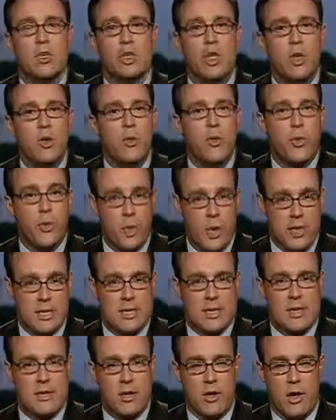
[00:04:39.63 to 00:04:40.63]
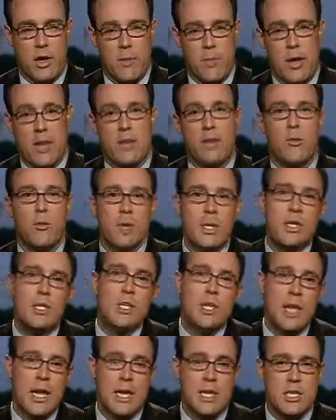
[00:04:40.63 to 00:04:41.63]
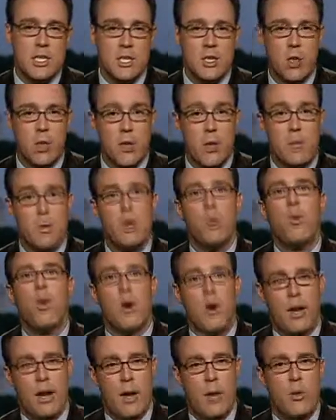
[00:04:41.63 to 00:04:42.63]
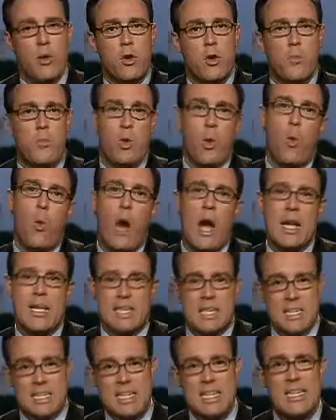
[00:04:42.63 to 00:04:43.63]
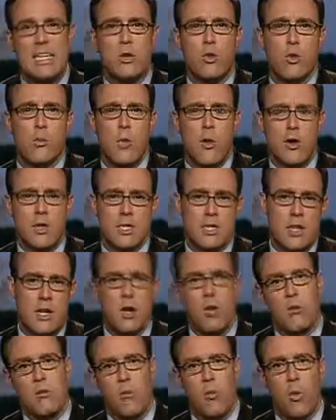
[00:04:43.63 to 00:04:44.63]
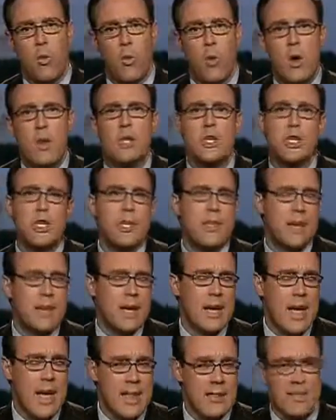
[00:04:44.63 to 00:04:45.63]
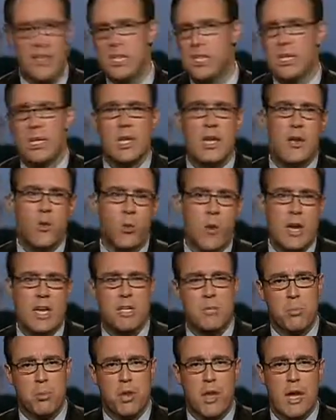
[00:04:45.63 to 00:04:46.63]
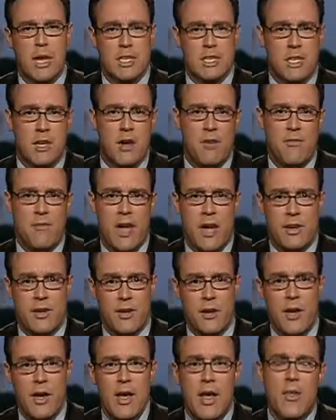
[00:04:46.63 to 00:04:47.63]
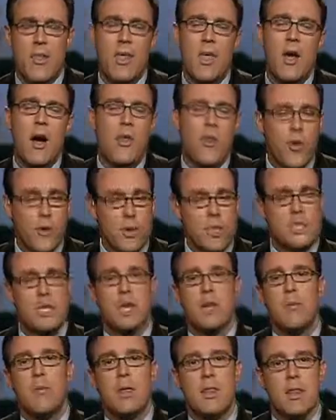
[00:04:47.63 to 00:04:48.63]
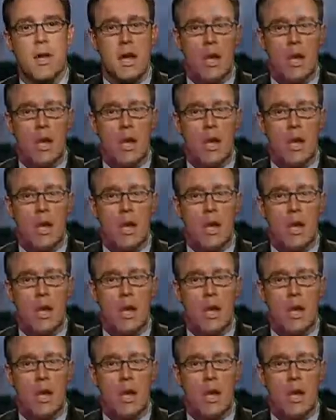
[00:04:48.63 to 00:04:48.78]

two thrusts that they're going to make. The Ricci case is going to be one, and I would group the wise wise Latino remarks in there. What does she think ethnicity and race plays a factor? The other is going to be the